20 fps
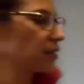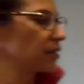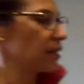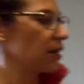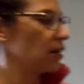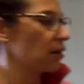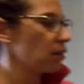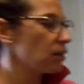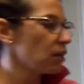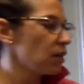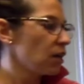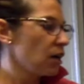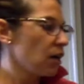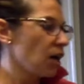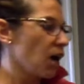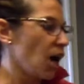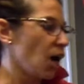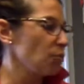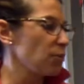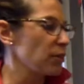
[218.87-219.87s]
now.
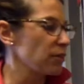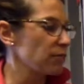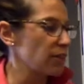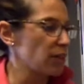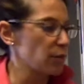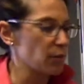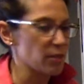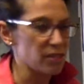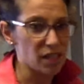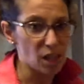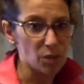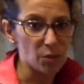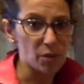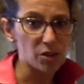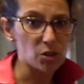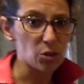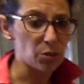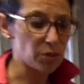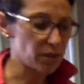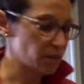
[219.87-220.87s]
I'm a big fan of my stand
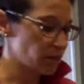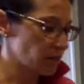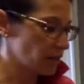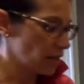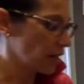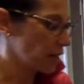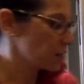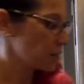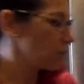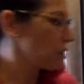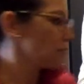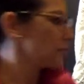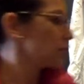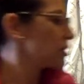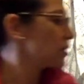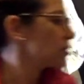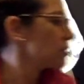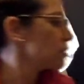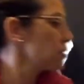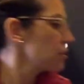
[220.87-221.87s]
mixer because it's hands off and
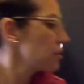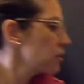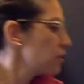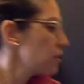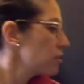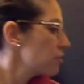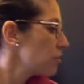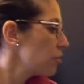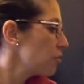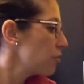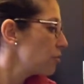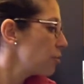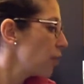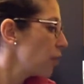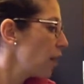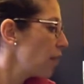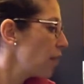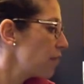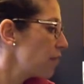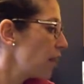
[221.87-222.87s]
it's easy. So if you
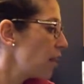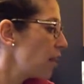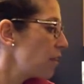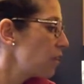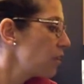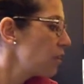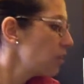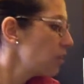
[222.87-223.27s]
have that,